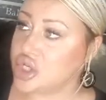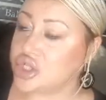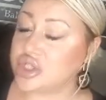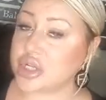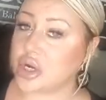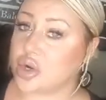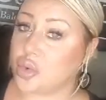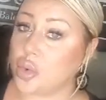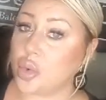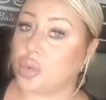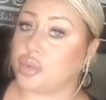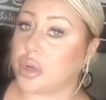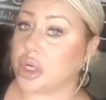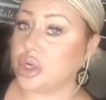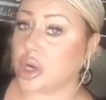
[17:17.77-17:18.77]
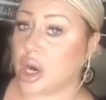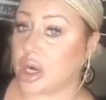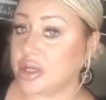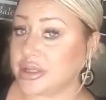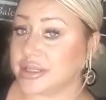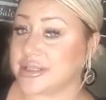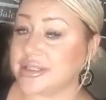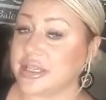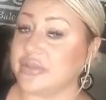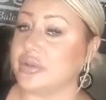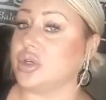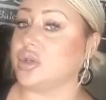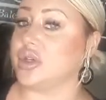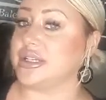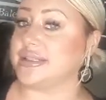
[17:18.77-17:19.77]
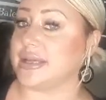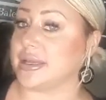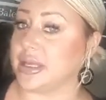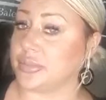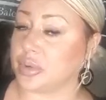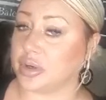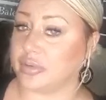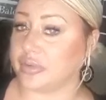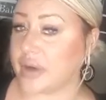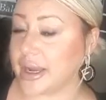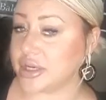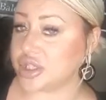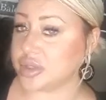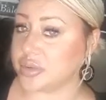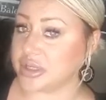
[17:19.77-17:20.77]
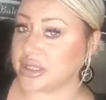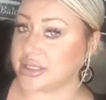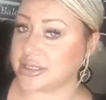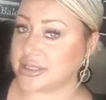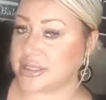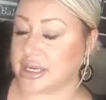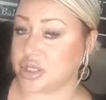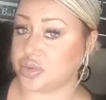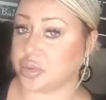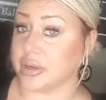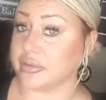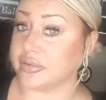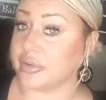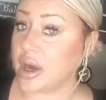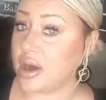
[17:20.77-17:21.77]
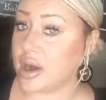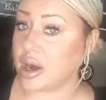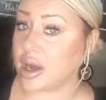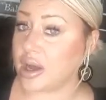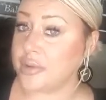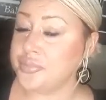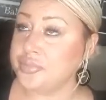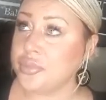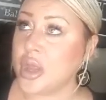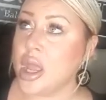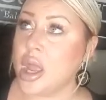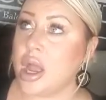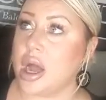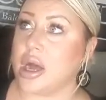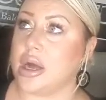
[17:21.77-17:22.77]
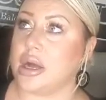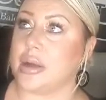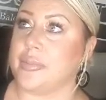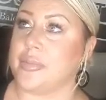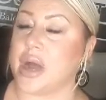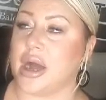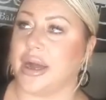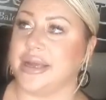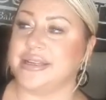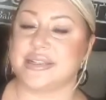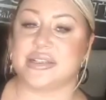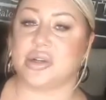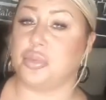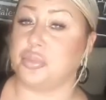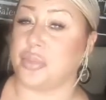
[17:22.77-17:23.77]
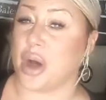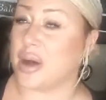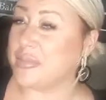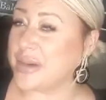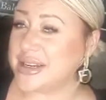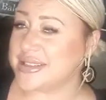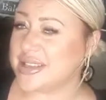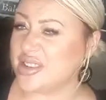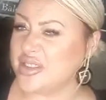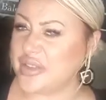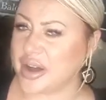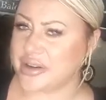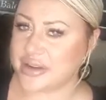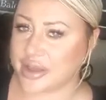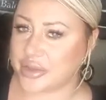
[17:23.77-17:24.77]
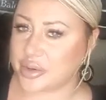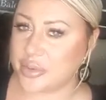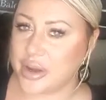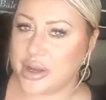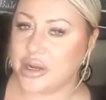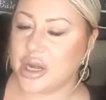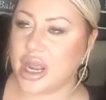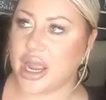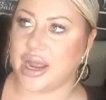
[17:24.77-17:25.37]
So regardless, even though they say they provide you with the stage 1 faja, I still bought myself another one.